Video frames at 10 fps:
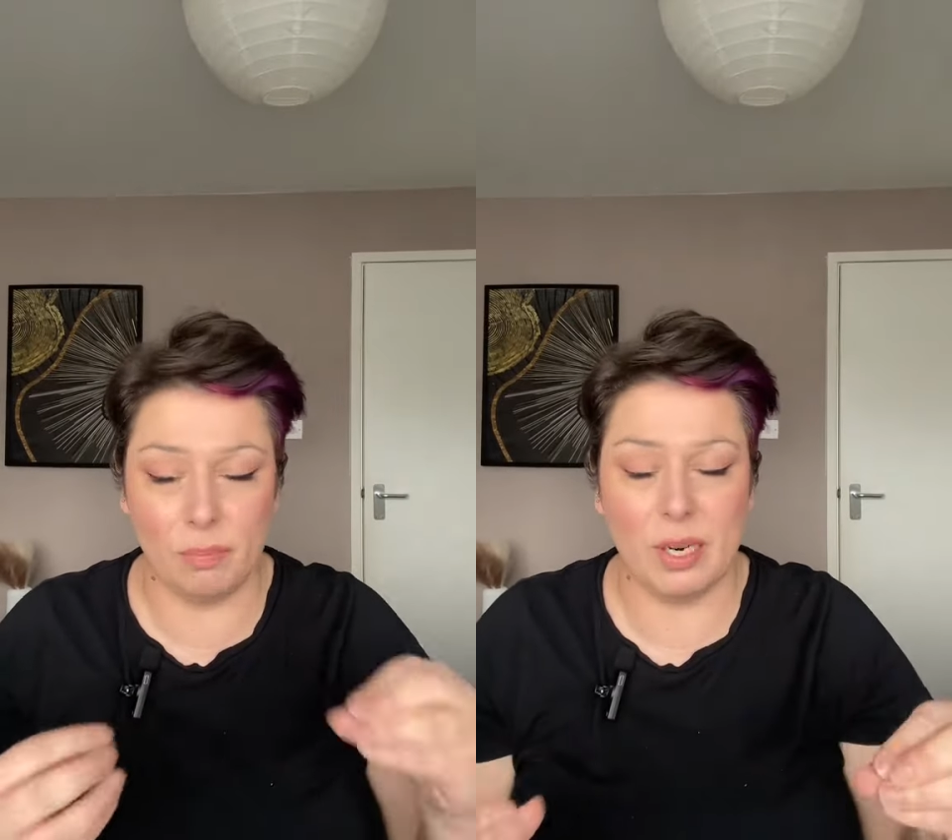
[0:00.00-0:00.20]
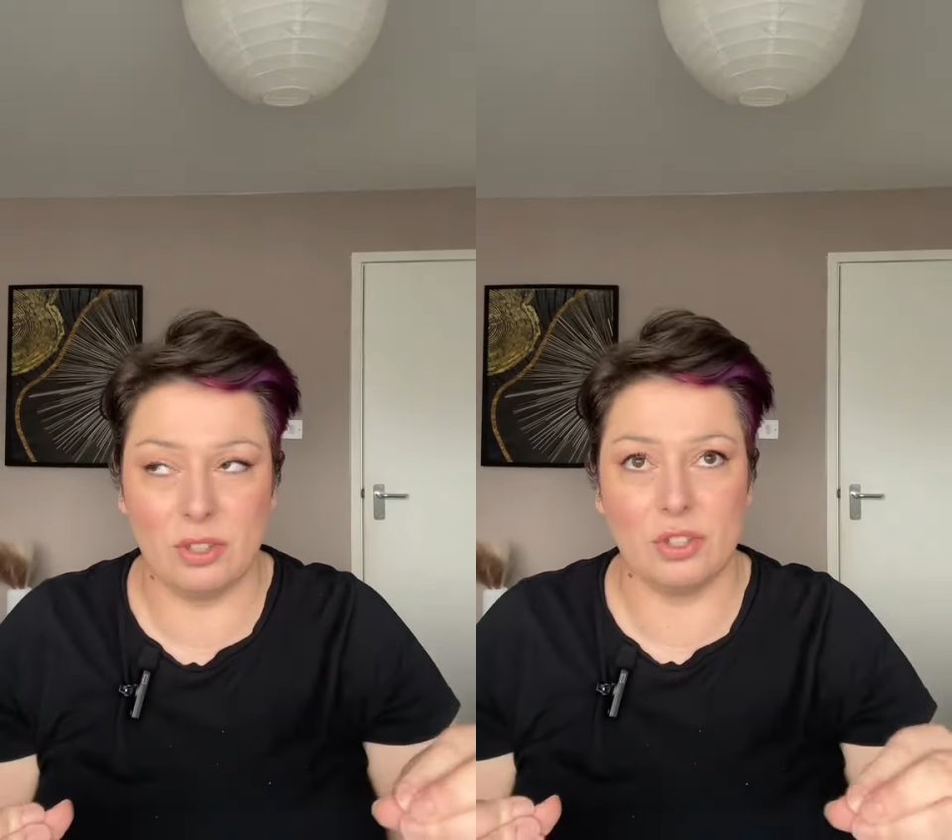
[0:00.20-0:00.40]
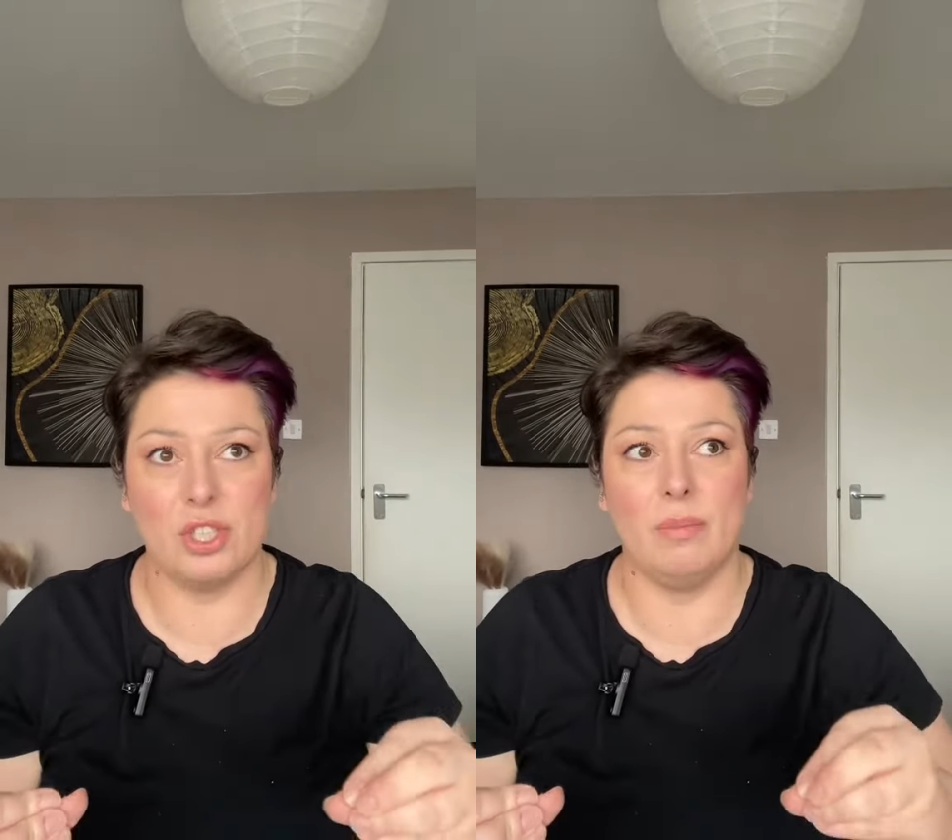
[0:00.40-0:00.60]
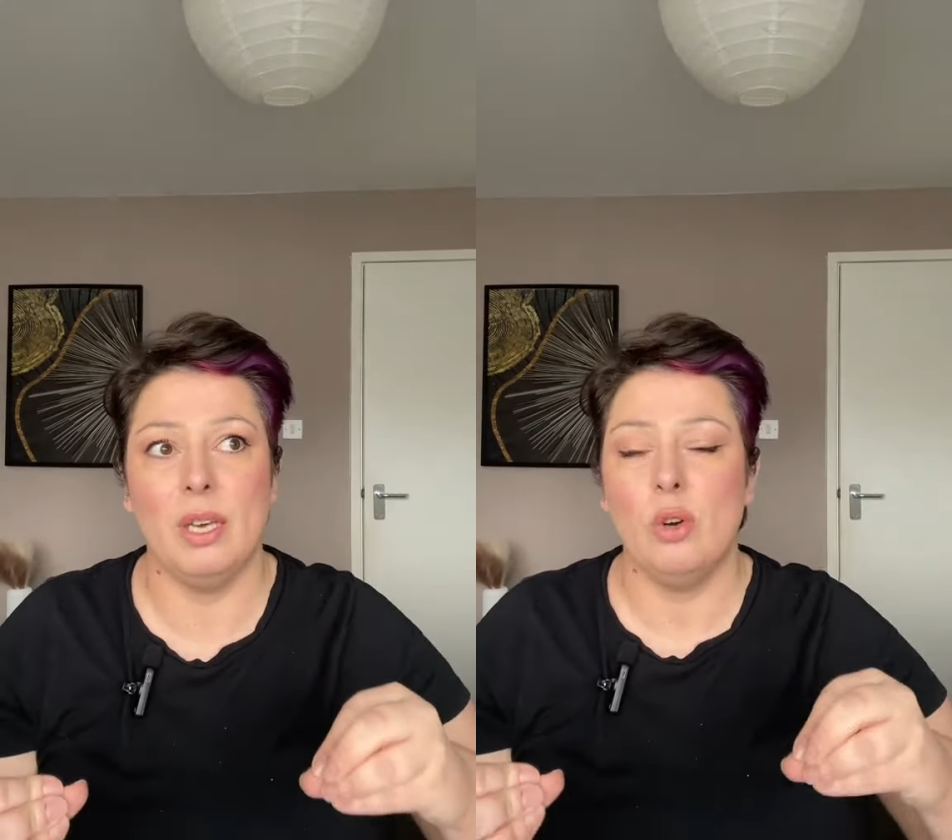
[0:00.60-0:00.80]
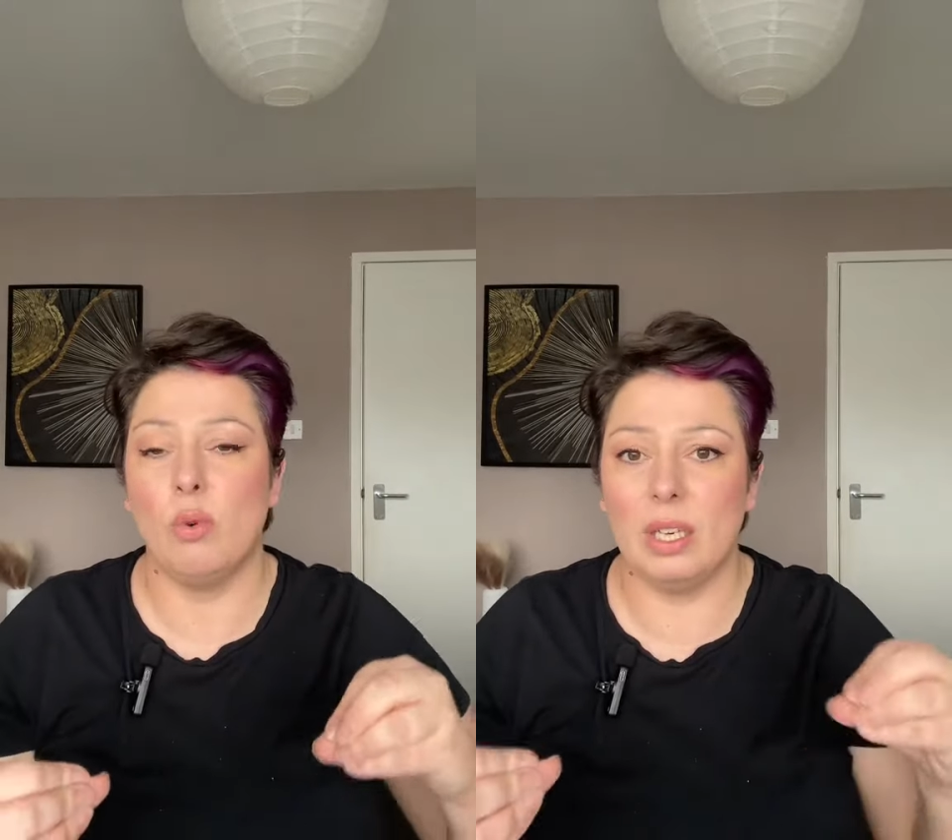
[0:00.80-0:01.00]
partnership
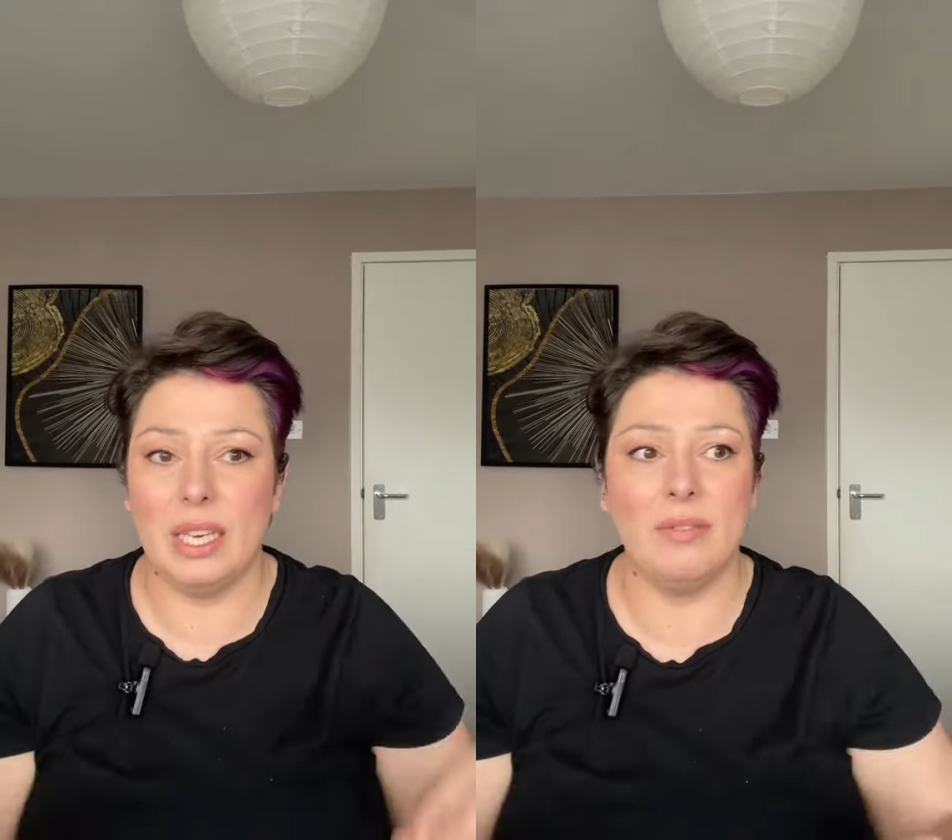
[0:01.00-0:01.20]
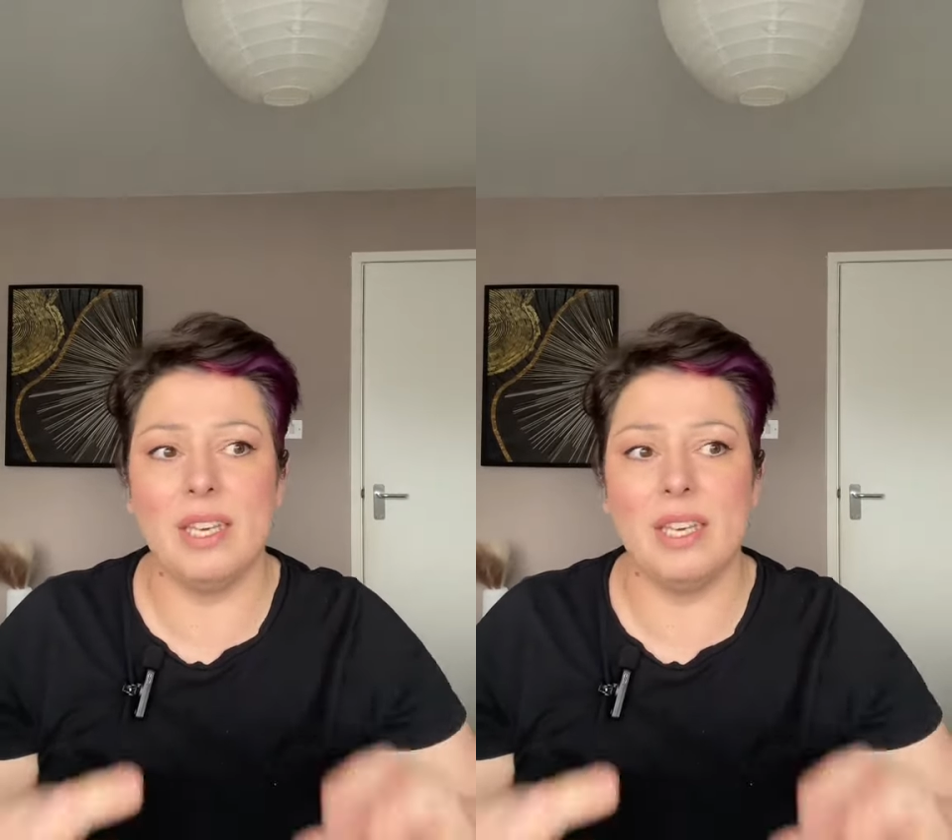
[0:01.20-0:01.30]
or leave